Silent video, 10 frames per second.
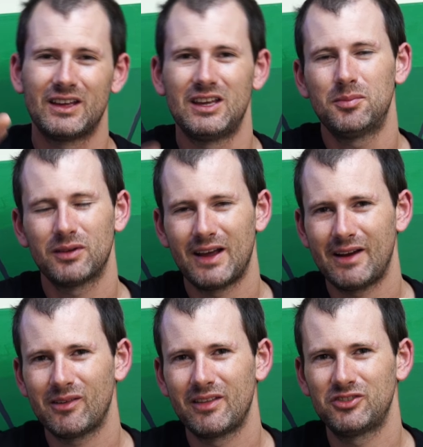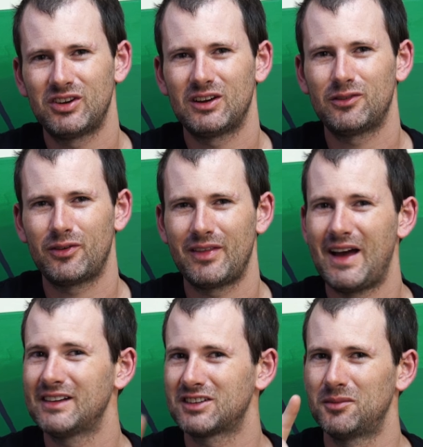Keep an eye out on the channel for
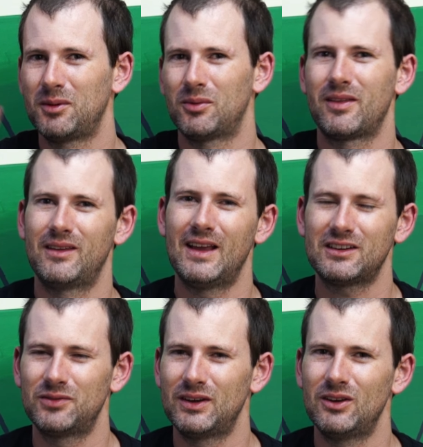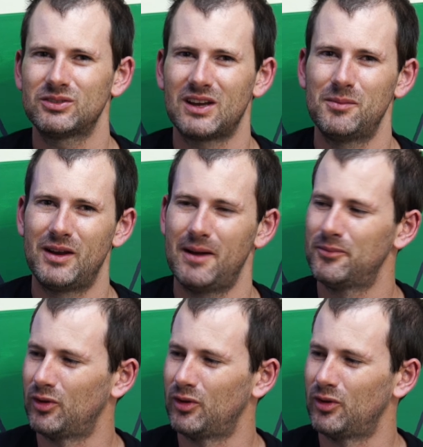that. It's going to be one of the next videos coming up.